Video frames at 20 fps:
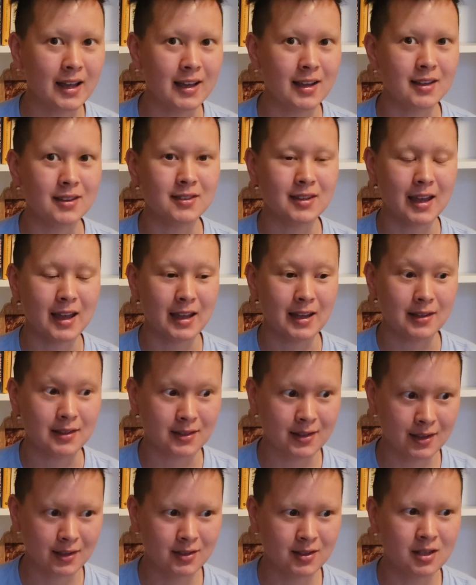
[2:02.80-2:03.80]
is a
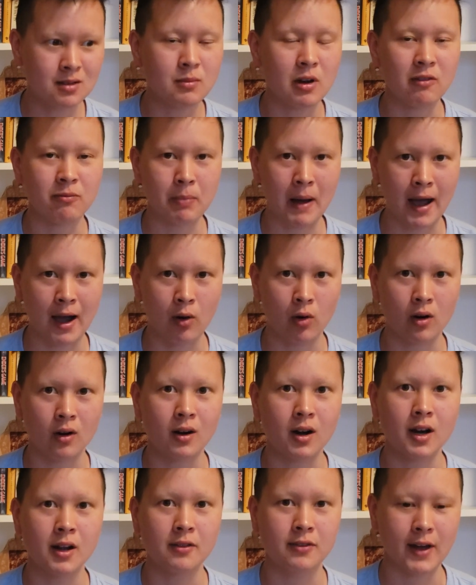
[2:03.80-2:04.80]
system of
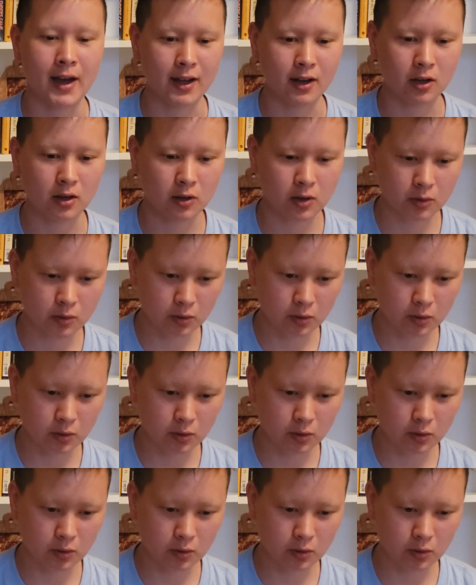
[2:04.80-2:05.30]
power that